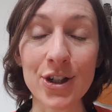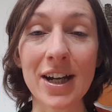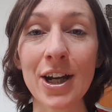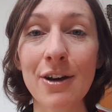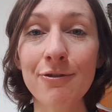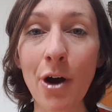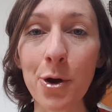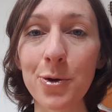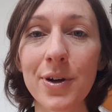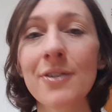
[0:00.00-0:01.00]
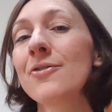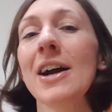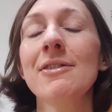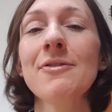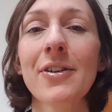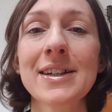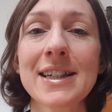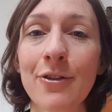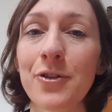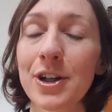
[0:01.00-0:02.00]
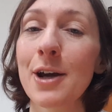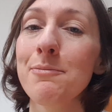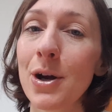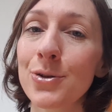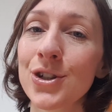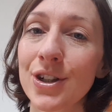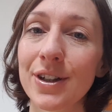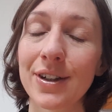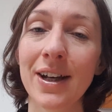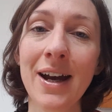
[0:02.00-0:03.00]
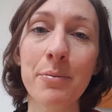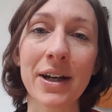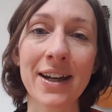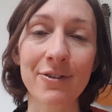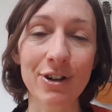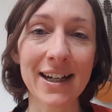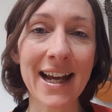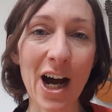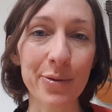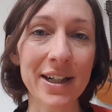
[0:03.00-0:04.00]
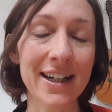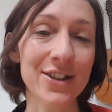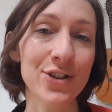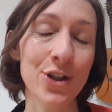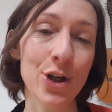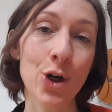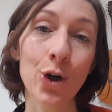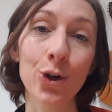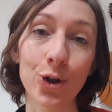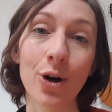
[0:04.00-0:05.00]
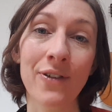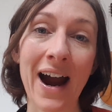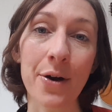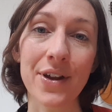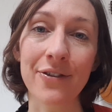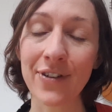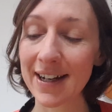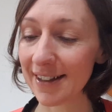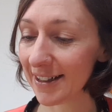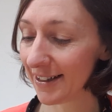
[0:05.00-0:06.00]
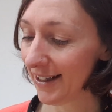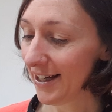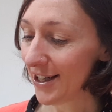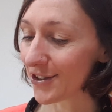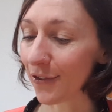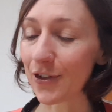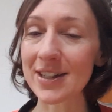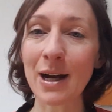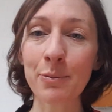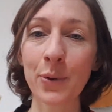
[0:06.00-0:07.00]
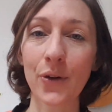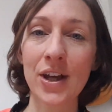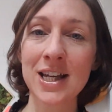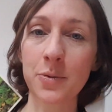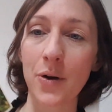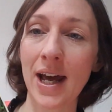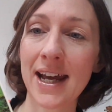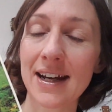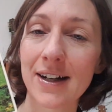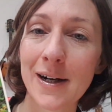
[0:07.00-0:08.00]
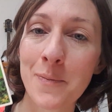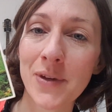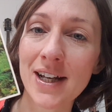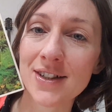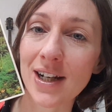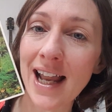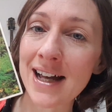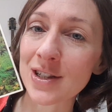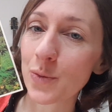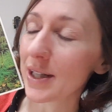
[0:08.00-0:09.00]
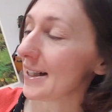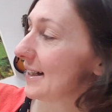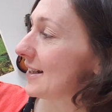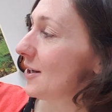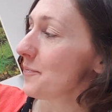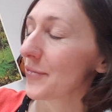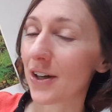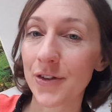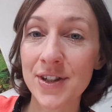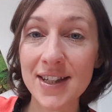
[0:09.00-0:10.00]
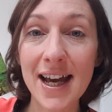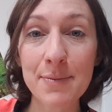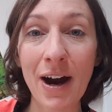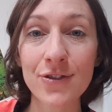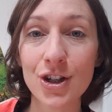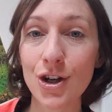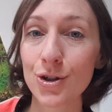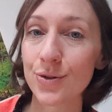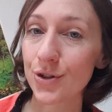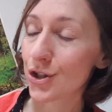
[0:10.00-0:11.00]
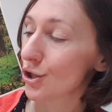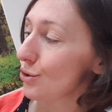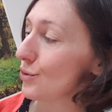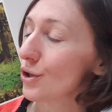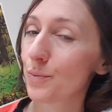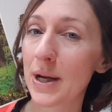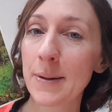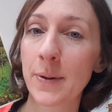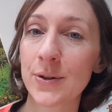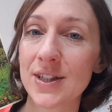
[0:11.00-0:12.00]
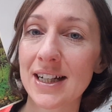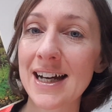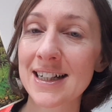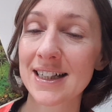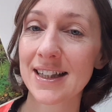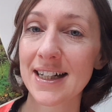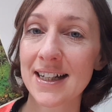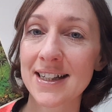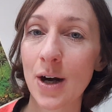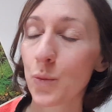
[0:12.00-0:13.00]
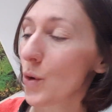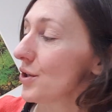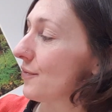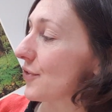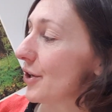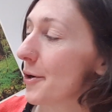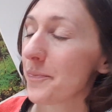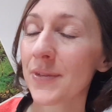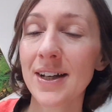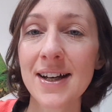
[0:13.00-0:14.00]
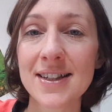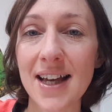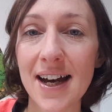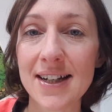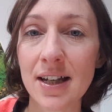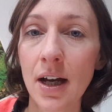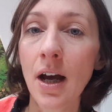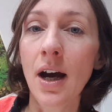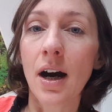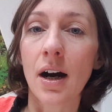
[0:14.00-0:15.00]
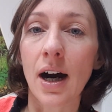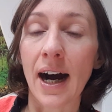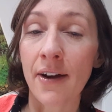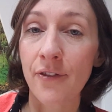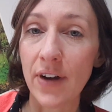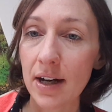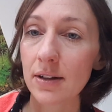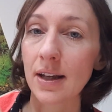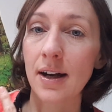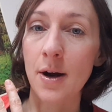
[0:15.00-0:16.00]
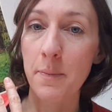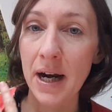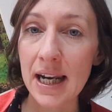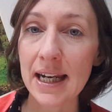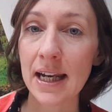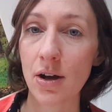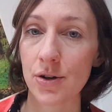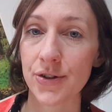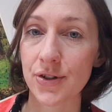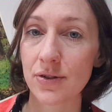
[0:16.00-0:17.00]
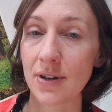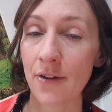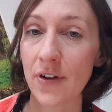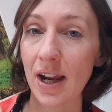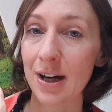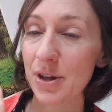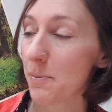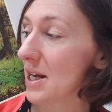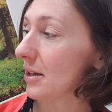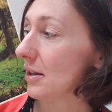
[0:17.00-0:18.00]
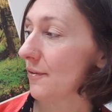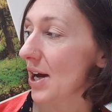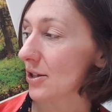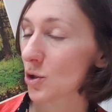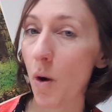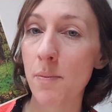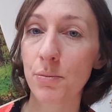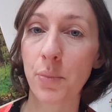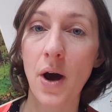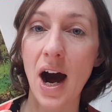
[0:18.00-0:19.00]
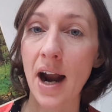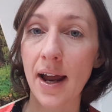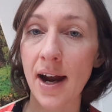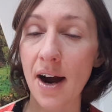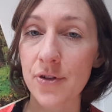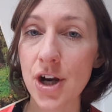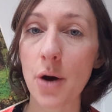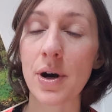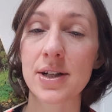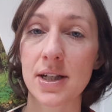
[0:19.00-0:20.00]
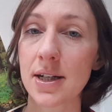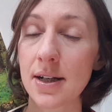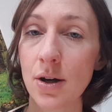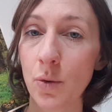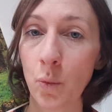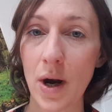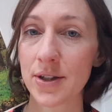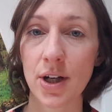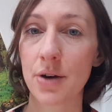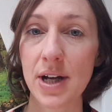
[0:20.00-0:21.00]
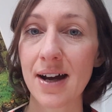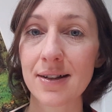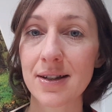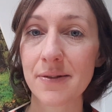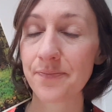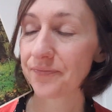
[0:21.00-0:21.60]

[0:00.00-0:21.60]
It can evoke very, very different emotion, but can really help you get to the core of how they're feeling. So, for example, this one here. So last week, on the same afternoon, two young people selected this. Now, one of them said, I feel completely lost. I feel like I'm in the middle of that swamp and I have no idea where to go next.